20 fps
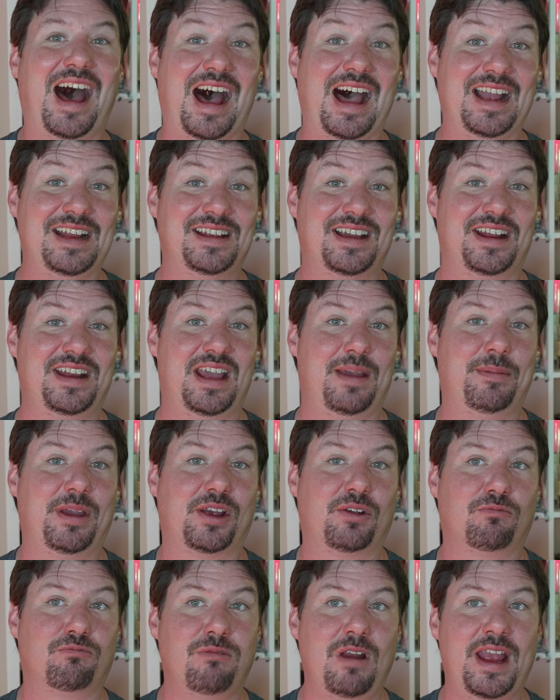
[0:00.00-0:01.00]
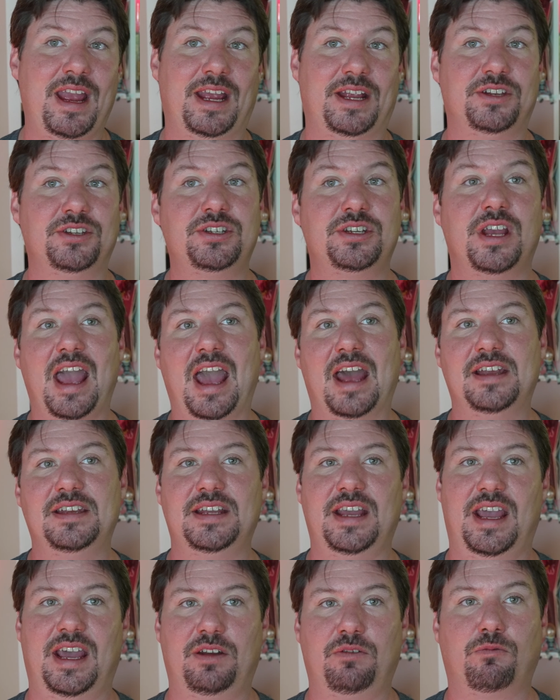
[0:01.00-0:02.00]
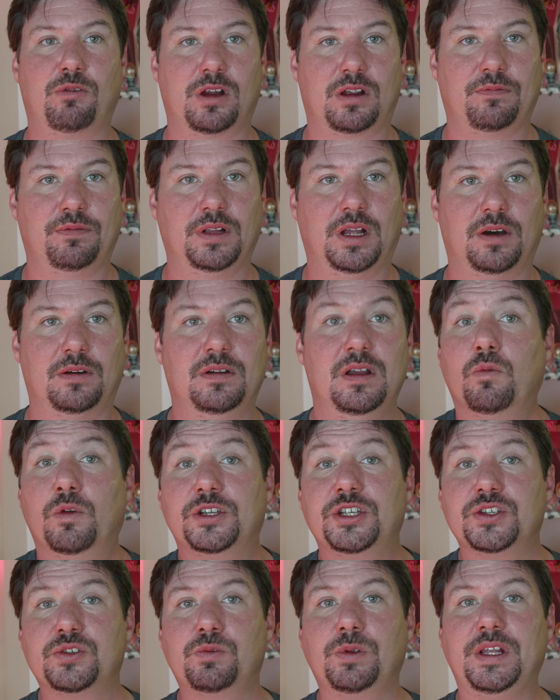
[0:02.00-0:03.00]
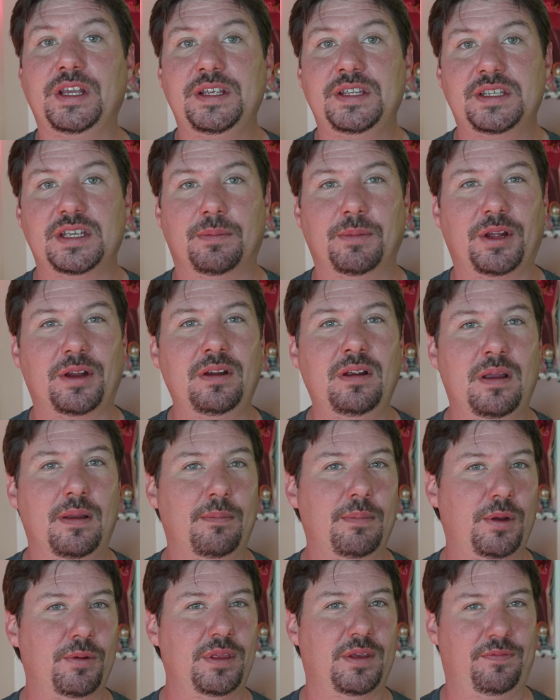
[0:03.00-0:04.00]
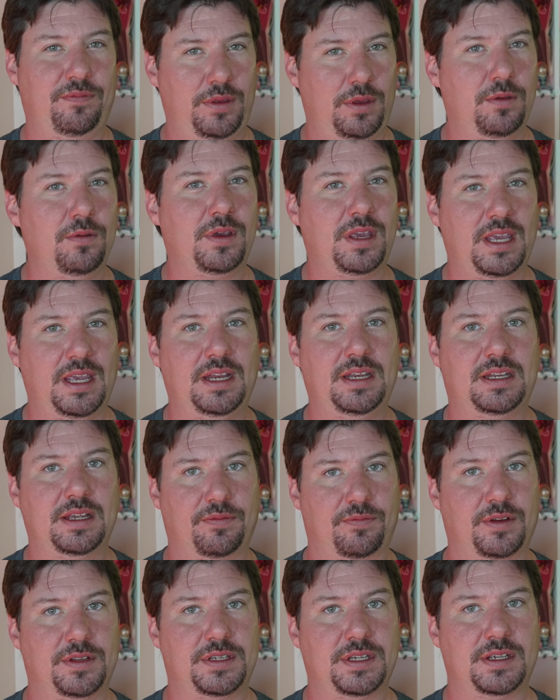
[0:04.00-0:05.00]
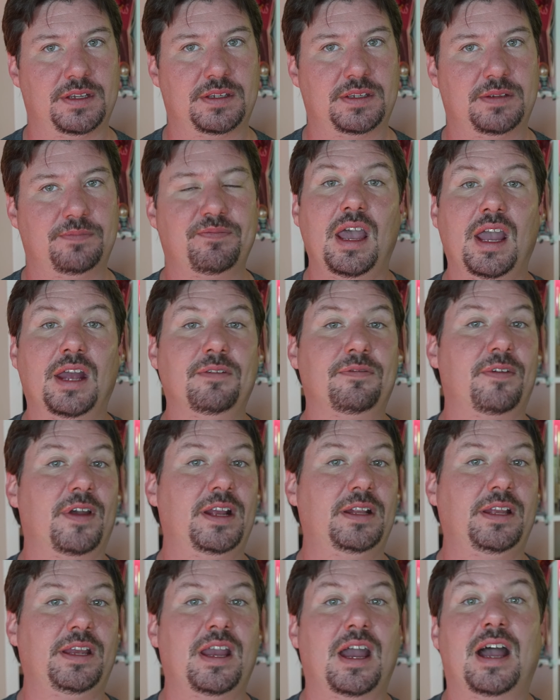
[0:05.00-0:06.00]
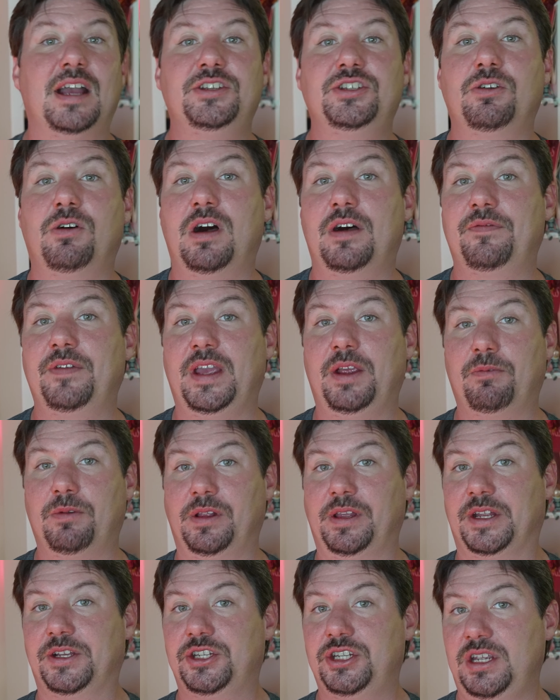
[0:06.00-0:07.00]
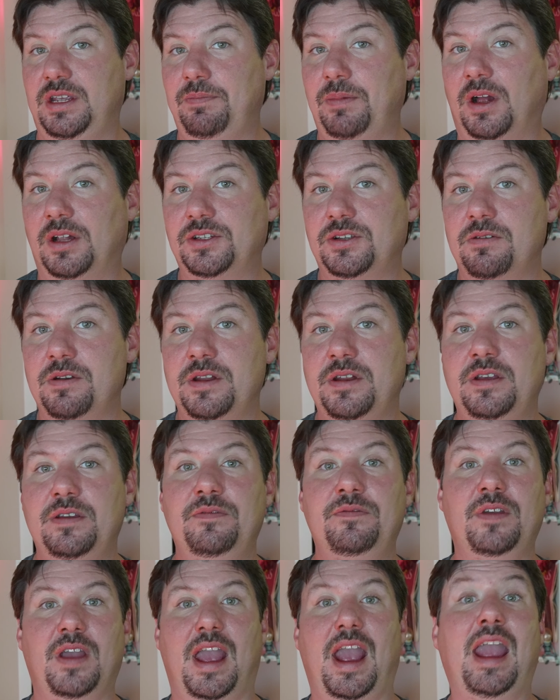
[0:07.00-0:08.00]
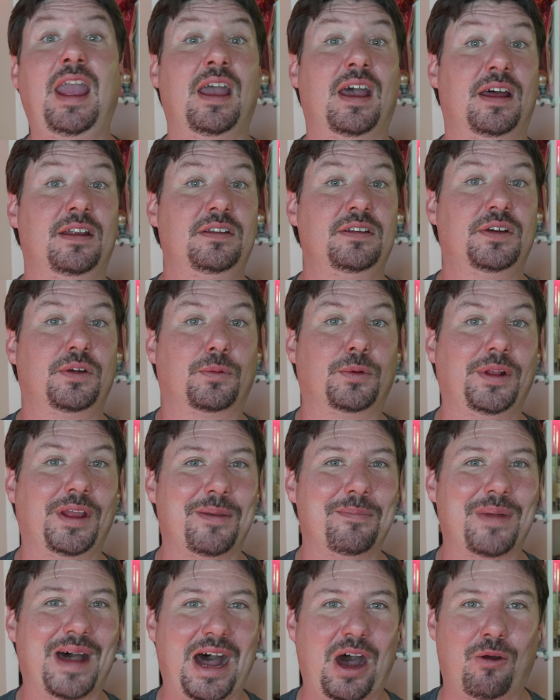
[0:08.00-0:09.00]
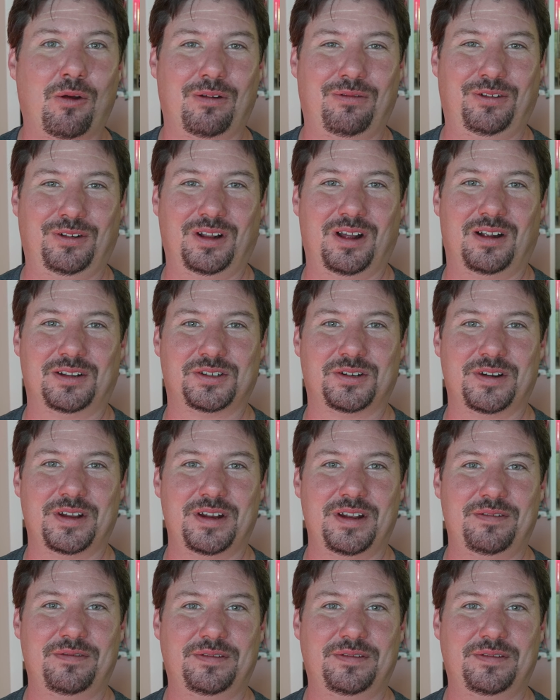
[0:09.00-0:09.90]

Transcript: high dynamic range end-to-end -end workflow, which is really similar, but with a few key differences. And finally, I show off a really cheap alternative and a really powerful alternative.